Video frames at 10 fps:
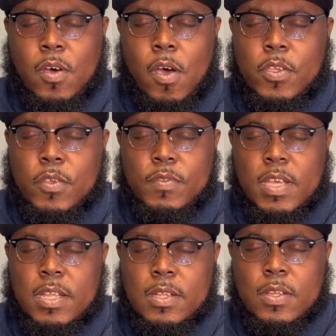all you've
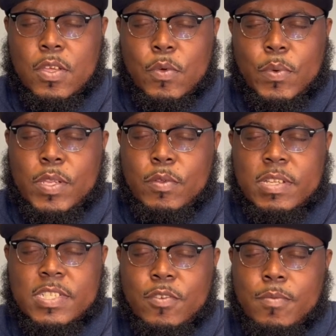done. We do
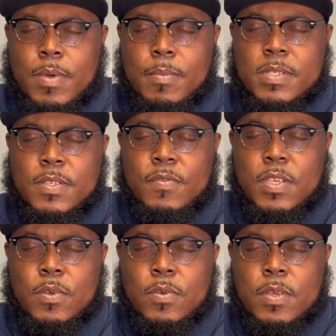this in remembrance of
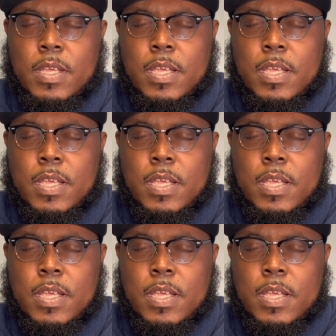you.